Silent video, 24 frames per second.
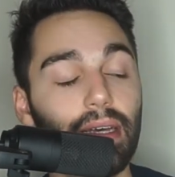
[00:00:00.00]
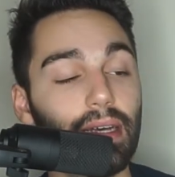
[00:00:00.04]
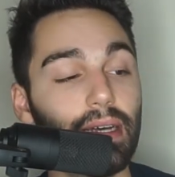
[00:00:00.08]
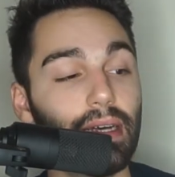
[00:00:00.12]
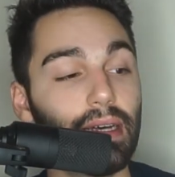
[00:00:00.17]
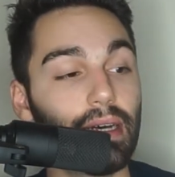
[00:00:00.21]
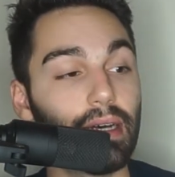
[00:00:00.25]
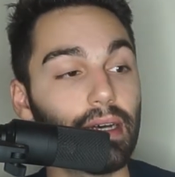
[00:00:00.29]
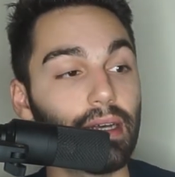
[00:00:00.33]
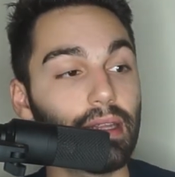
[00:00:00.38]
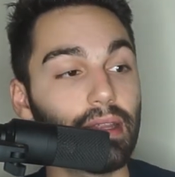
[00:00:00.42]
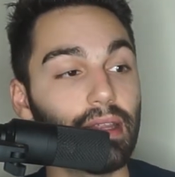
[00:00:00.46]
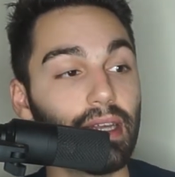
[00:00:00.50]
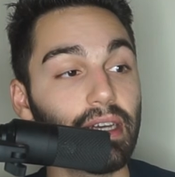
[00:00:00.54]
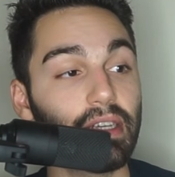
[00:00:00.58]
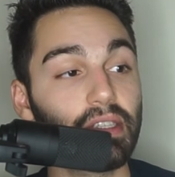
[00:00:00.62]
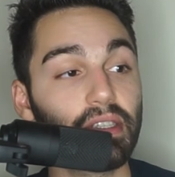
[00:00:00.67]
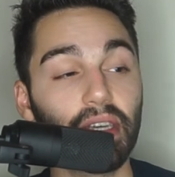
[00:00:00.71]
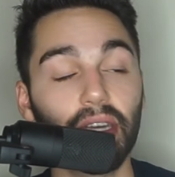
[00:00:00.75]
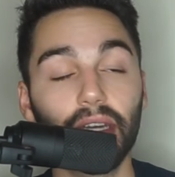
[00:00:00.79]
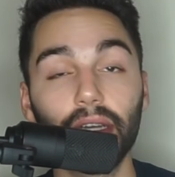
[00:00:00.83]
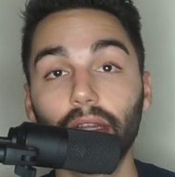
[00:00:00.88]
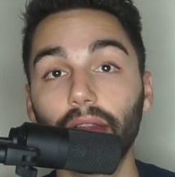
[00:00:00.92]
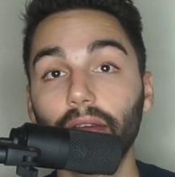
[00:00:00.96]
Thanks
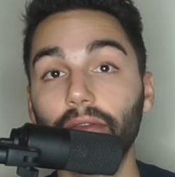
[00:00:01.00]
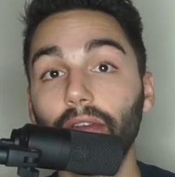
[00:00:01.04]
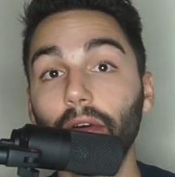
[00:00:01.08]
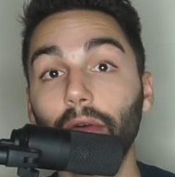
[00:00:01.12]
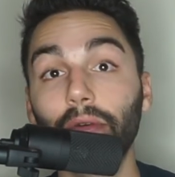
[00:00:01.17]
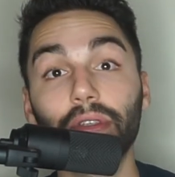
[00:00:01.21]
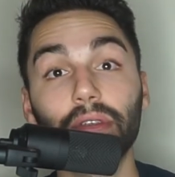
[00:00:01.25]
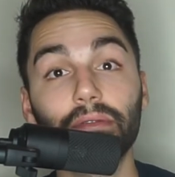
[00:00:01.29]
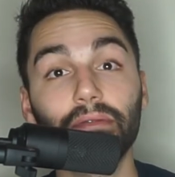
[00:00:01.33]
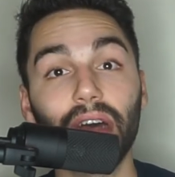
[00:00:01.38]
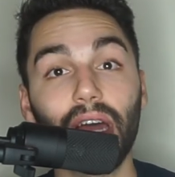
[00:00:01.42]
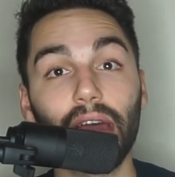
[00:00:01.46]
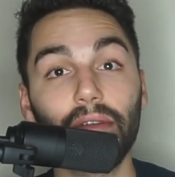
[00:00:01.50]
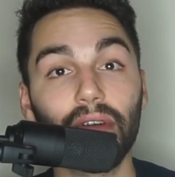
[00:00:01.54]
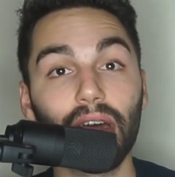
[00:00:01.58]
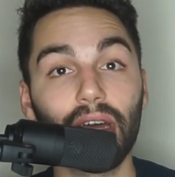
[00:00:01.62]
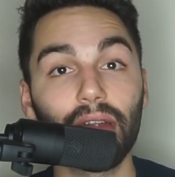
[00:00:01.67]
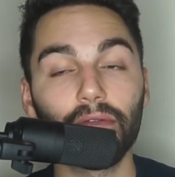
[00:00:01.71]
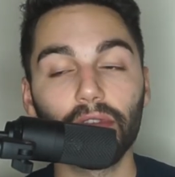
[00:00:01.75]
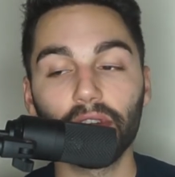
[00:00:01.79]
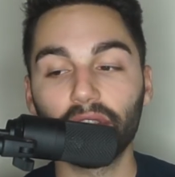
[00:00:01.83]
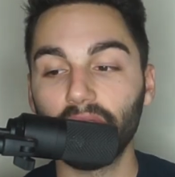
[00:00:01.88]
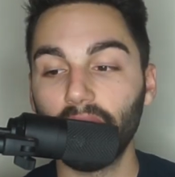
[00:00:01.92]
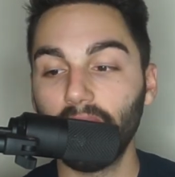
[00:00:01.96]
again to the folks at
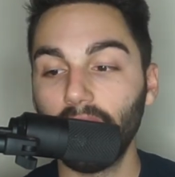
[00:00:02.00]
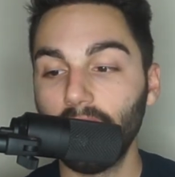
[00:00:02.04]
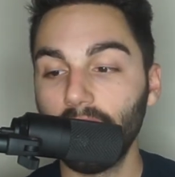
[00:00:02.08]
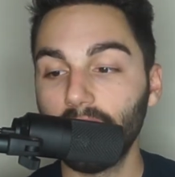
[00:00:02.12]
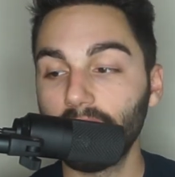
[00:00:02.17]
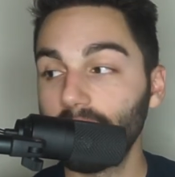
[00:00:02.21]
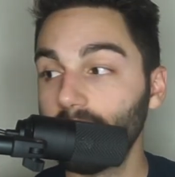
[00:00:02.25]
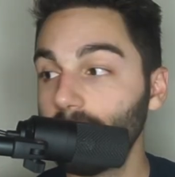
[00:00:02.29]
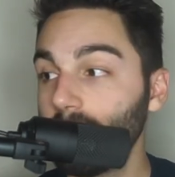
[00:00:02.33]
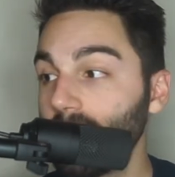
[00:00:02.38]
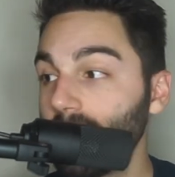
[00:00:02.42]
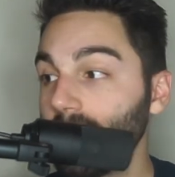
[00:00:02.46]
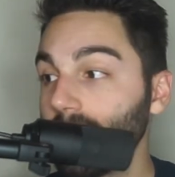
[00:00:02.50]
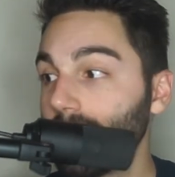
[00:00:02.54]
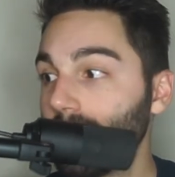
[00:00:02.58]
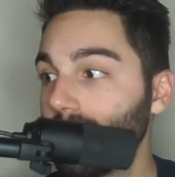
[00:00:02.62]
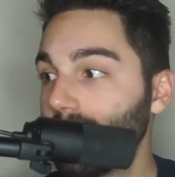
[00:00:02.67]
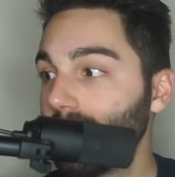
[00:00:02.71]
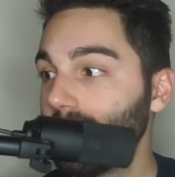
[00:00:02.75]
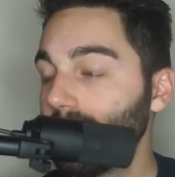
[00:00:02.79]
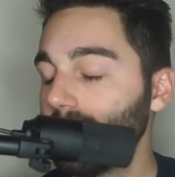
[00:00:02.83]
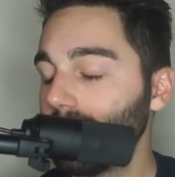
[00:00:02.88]
Fifine for sending it to me.